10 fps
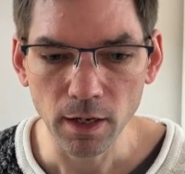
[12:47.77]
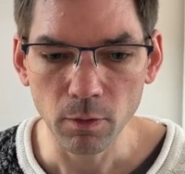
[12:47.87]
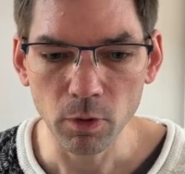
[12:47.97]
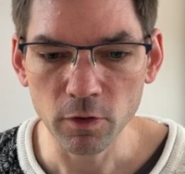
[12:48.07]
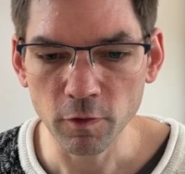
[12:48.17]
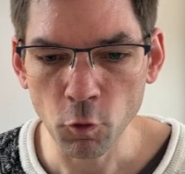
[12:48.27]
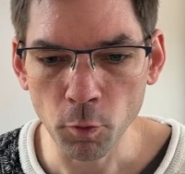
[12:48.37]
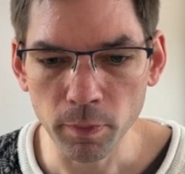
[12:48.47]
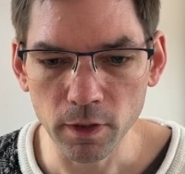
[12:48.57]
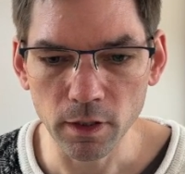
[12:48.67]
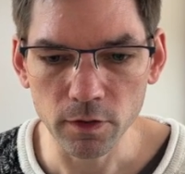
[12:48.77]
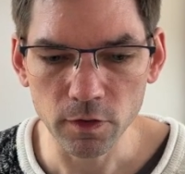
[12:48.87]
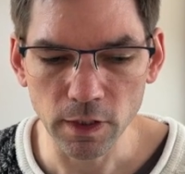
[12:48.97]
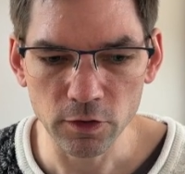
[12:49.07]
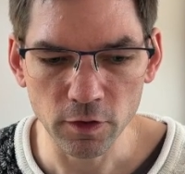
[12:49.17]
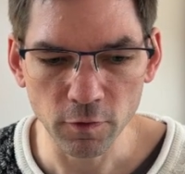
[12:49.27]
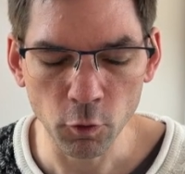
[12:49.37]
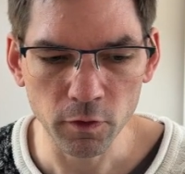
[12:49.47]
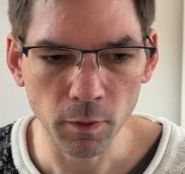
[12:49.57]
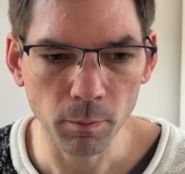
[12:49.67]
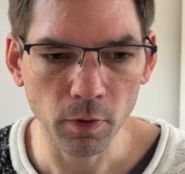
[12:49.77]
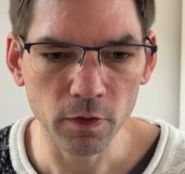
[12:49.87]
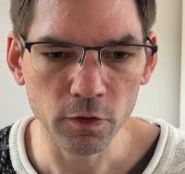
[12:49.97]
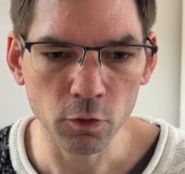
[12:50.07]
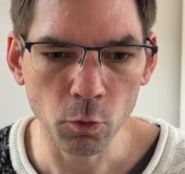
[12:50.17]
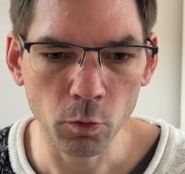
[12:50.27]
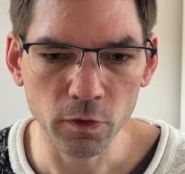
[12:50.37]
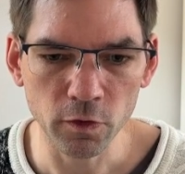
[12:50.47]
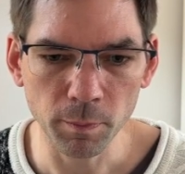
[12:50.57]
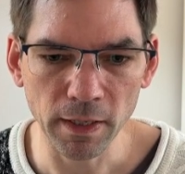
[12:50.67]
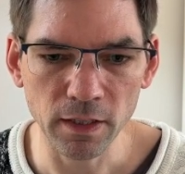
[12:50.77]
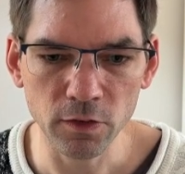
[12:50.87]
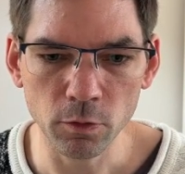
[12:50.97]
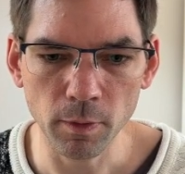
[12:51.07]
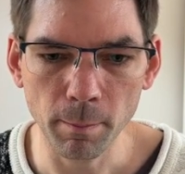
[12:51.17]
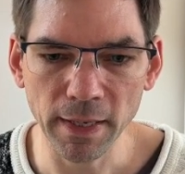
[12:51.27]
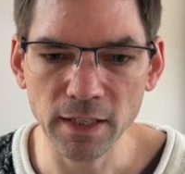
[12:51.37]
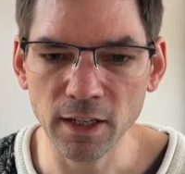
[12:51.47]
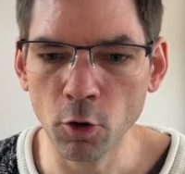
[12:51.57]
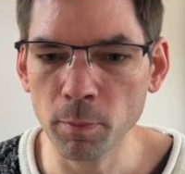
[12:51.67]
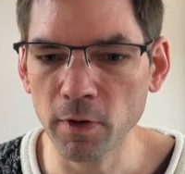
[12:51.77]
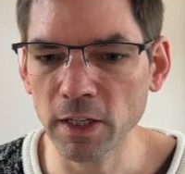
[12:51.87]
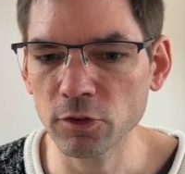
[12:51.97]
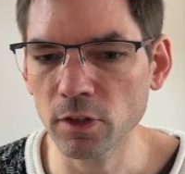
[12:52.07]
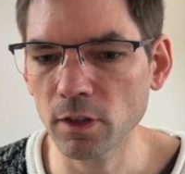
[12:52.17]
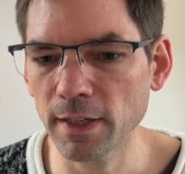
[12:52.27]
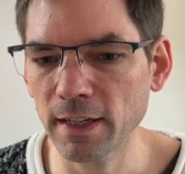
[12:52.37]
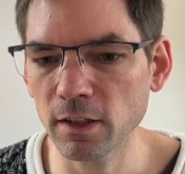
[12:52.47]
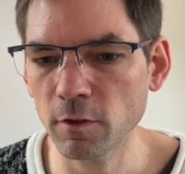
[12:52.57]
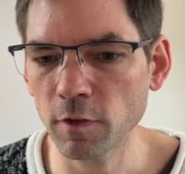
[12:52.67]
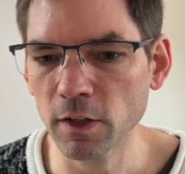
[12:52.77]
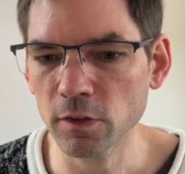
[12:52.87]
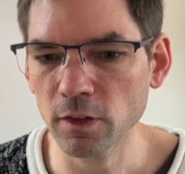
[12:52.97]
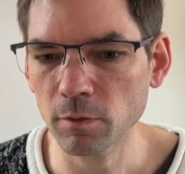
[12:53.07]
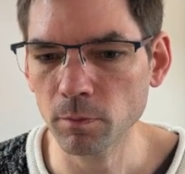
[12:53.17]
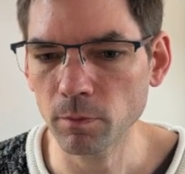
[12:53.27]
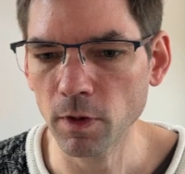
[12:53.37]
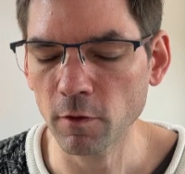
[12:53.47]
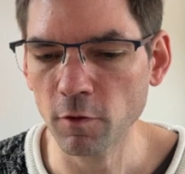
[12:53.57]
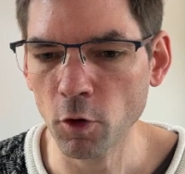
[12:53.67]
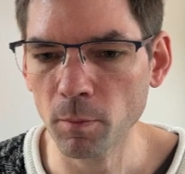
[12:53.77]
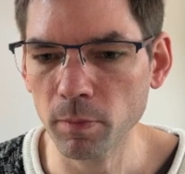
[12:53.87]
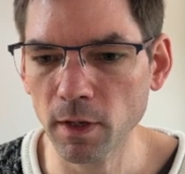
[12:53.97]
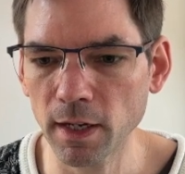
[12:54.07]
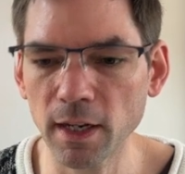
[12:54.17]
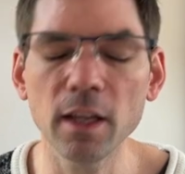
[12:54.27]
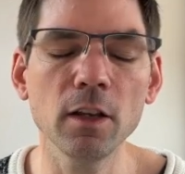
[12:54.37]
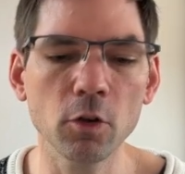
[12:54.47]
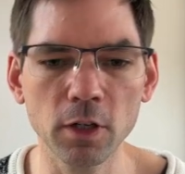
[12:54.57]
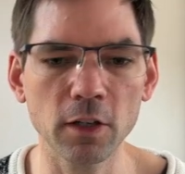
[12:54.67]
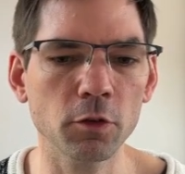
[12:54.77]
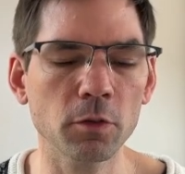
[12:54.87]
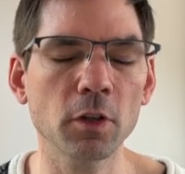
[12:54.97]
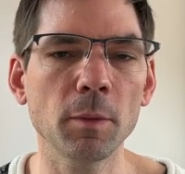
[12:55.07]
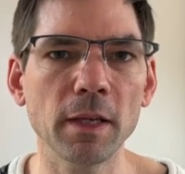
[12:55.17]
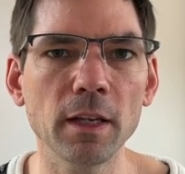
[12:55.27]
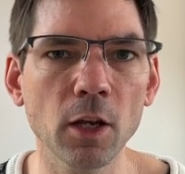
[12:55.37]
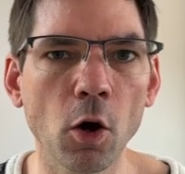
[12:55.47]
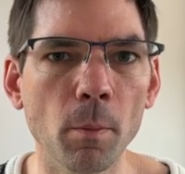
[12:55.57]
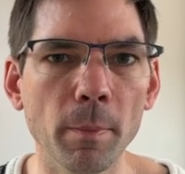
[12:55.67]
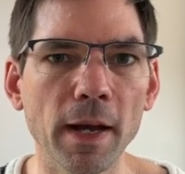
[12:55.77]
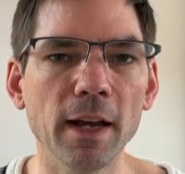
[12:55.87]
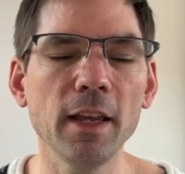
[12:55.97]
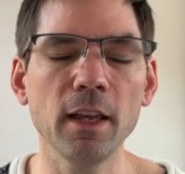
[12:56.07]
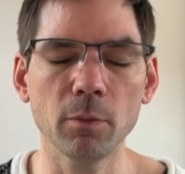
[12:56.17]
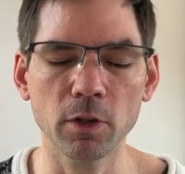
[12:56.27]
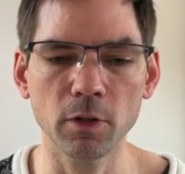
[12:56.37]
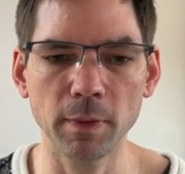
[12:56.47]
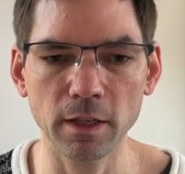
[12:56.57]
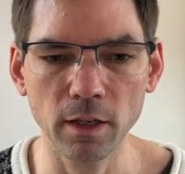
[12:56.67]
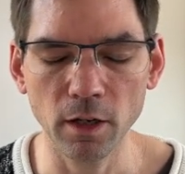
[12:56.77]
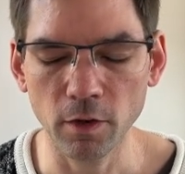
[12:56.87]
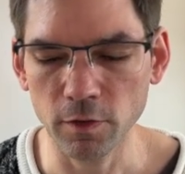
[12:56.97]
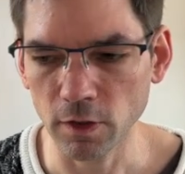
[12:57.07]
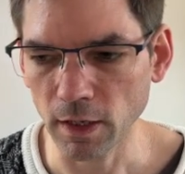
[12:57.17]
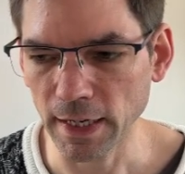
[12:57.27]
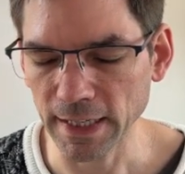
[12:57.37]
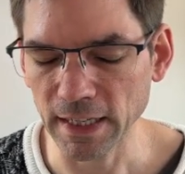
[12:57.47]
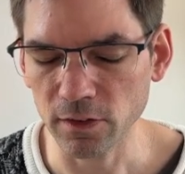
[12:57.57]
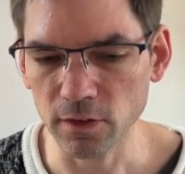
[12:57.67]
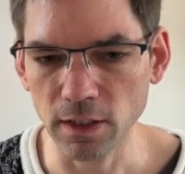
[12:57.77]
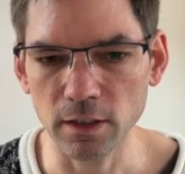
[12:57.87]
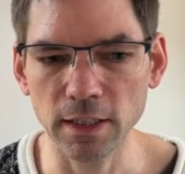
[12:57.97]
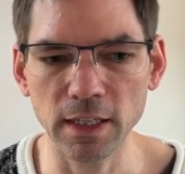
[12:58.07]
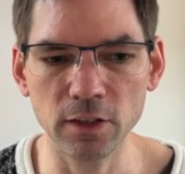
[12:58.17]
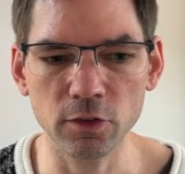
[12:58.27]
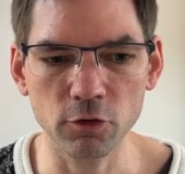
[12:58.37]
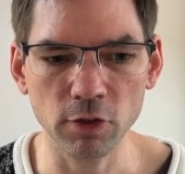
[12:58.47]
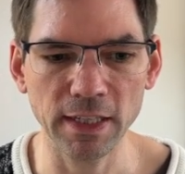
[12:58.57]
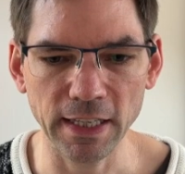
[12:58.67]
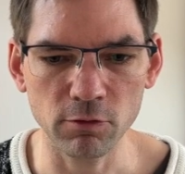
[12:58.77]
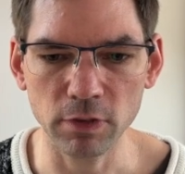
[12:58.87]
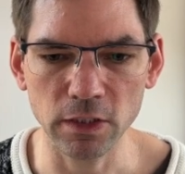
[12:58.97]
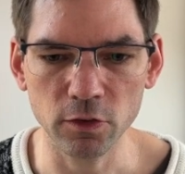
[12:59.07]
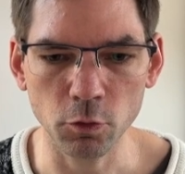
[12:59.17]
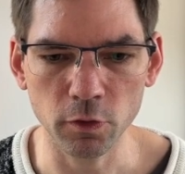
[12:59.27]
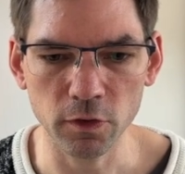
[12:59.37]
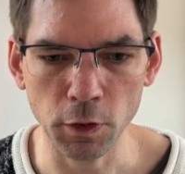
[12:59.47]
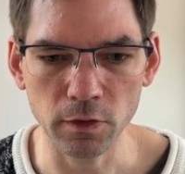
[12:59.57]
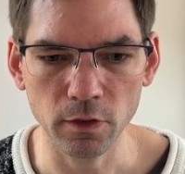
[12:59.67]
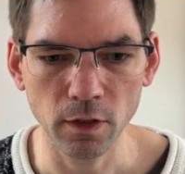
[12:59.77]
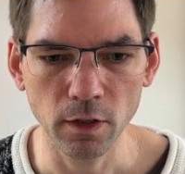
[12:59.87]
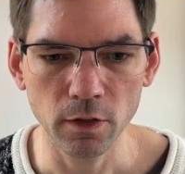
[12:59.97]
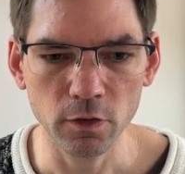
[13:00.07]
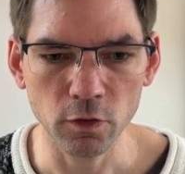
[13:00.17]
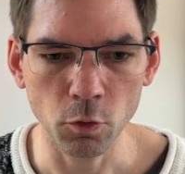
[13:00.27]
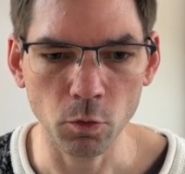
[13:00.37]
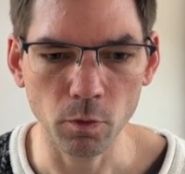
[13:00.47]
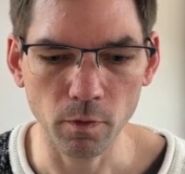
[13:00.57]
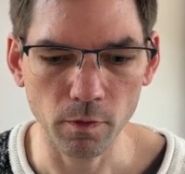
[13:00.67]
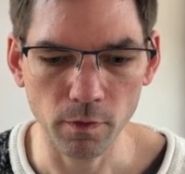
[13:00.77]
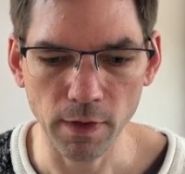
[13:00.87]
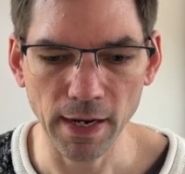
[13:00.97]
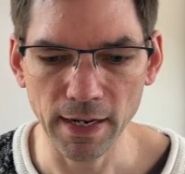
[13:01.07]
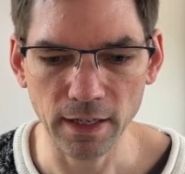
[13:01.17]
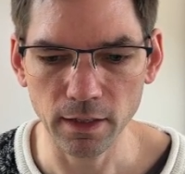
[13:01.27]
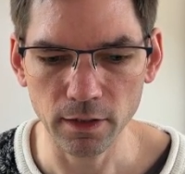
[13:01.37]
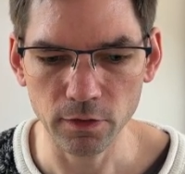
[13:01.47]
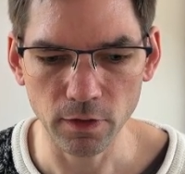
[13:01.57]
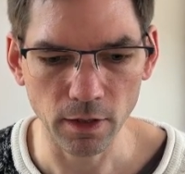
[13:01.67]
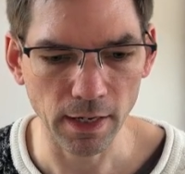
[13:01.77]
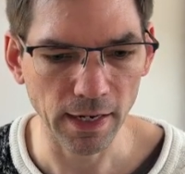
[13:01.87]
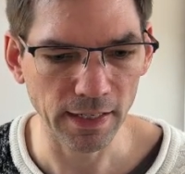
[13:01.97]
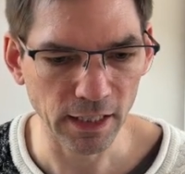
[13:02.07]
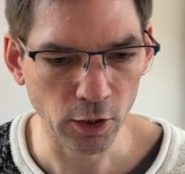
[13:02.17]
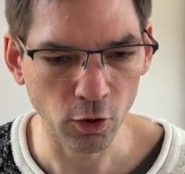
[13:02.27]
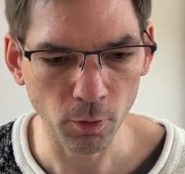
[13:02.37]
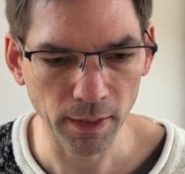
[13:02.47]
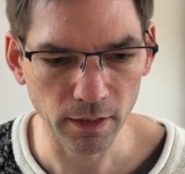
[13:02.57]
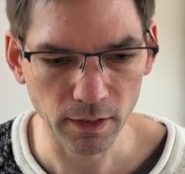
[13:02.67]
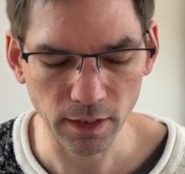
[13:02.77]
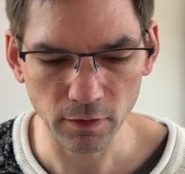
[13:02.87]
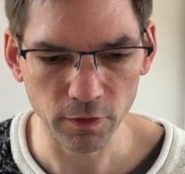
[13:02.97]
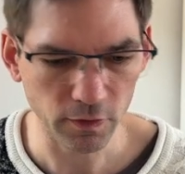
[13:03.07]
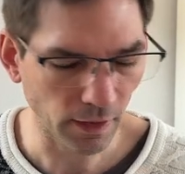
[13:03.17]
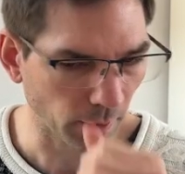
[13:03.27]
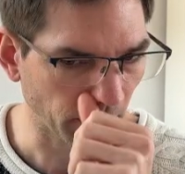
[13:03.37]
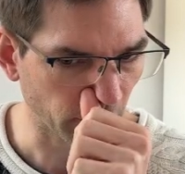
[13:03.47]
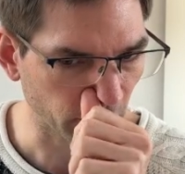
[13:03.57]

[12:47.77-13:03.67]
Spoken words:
1 to 4 players, ages 14+, so space, so a mining operation in an alien-infested foreign planet. Okay, so it's going to be combat. We're going to be, obviously, against the aliens, trying to get resources. So that is economic, kind of a bit of